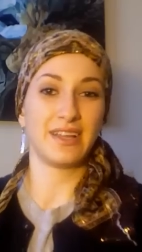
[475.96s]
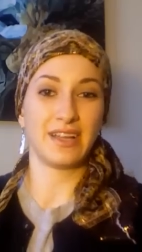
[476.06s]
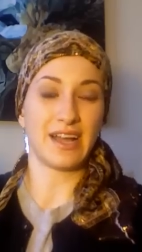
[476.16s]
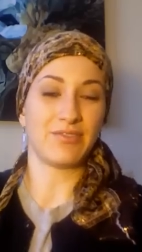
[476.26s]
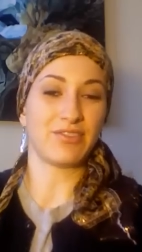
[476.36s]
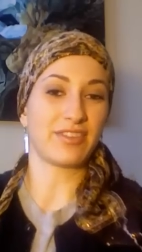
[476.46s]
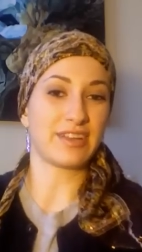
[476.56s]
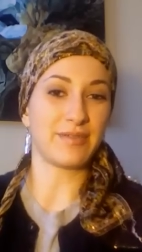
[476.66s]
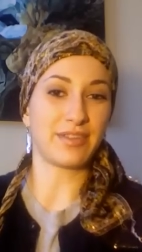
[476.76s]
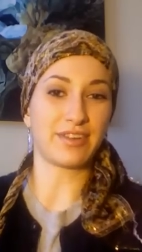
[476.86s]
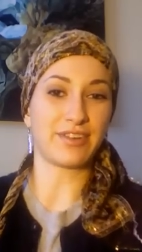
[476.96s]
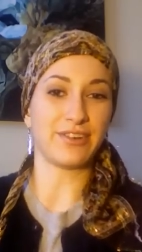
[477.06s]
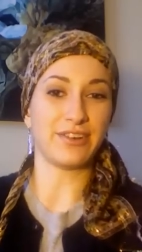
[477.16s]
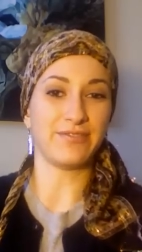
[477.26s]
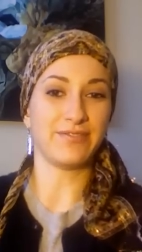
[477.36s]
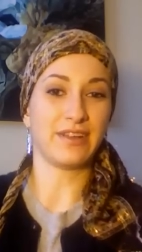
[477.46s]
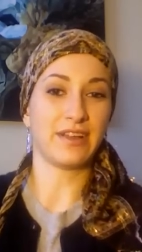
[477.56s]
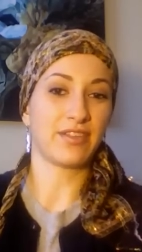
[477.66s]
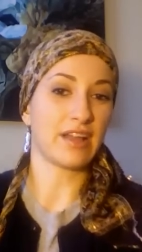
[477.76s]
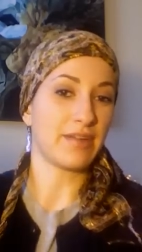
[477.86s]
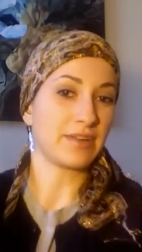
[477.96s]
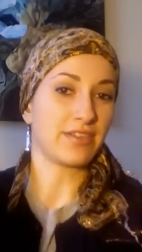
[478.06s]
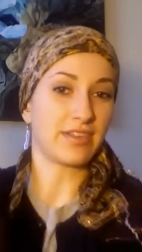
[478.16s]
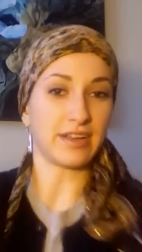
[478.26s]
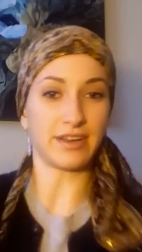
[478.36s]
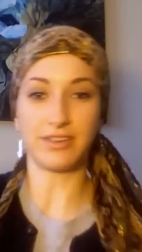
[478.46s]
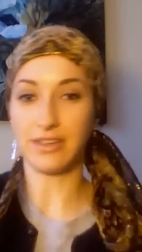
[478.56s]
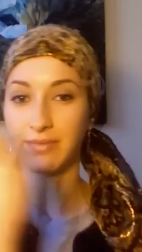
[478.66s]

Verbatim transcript: um, just to keep it secure. So I'm going to stick it underneath